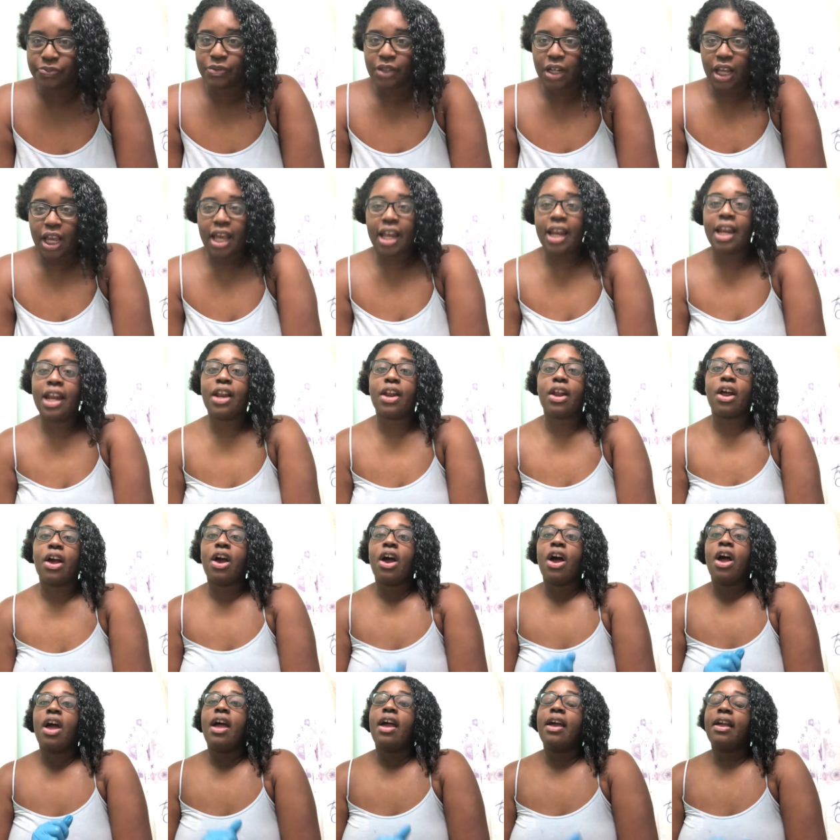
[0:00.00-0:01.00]
it didn't
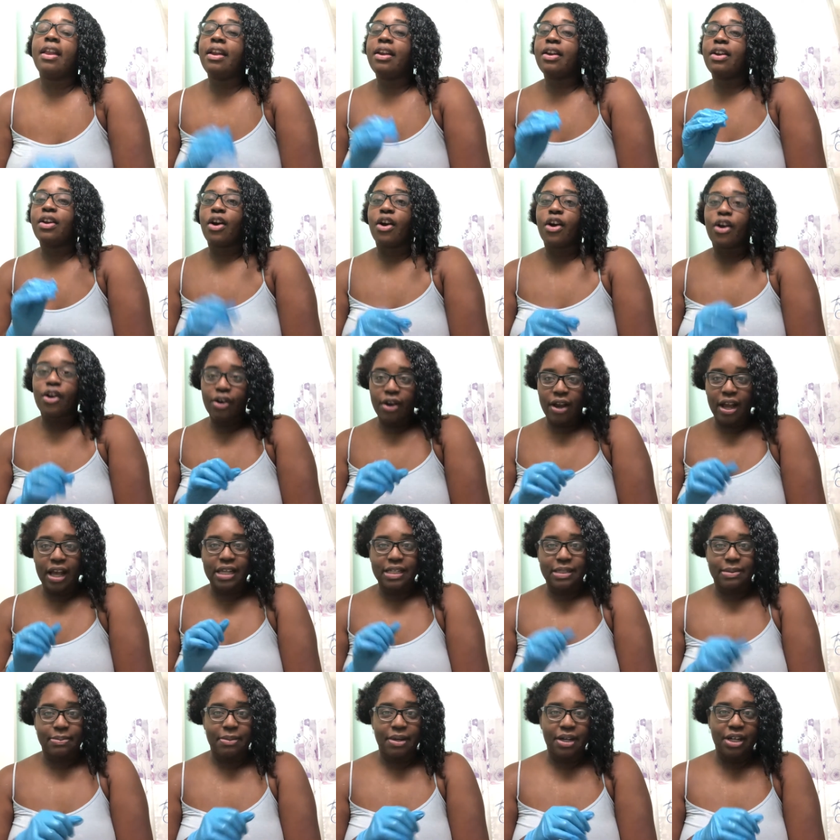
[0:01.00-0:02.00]
it didn't hurt
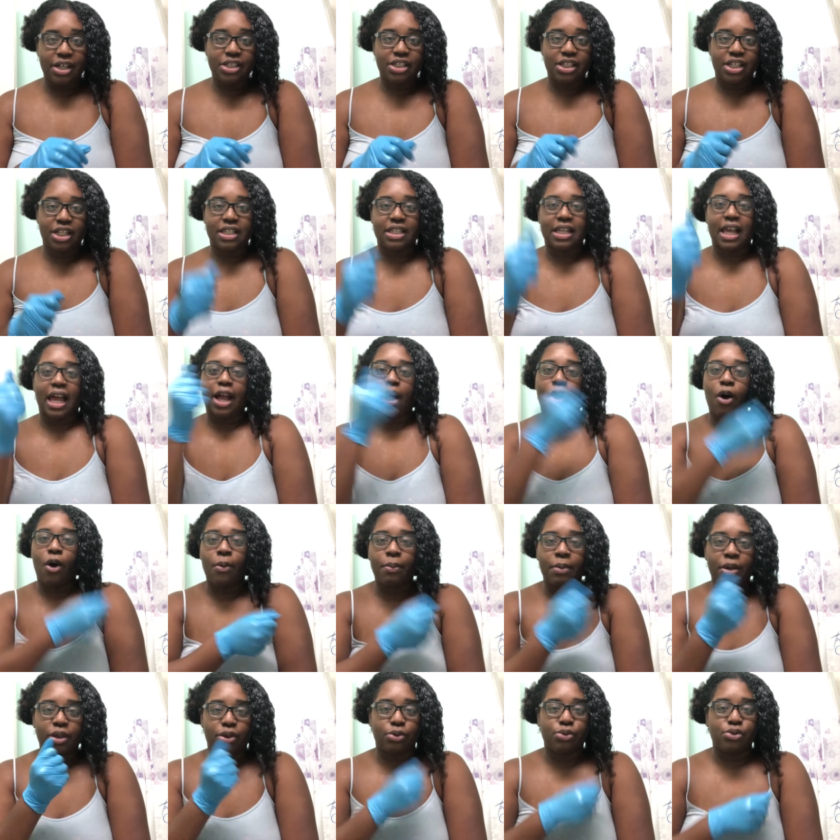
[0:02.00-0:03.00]
as much as like
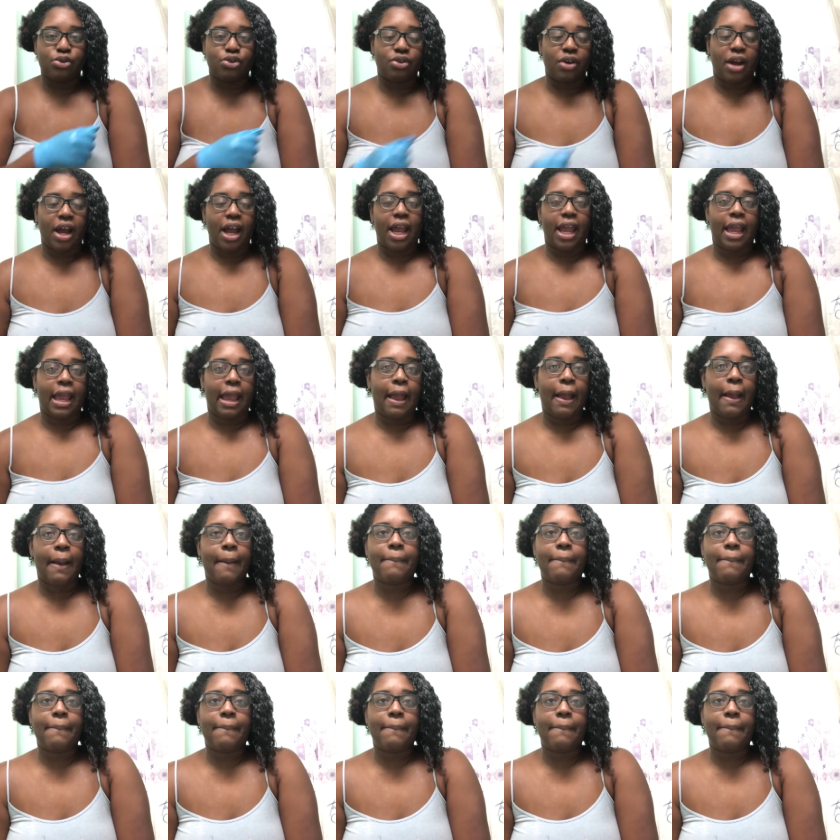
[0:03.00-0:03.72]
combing through dry hair,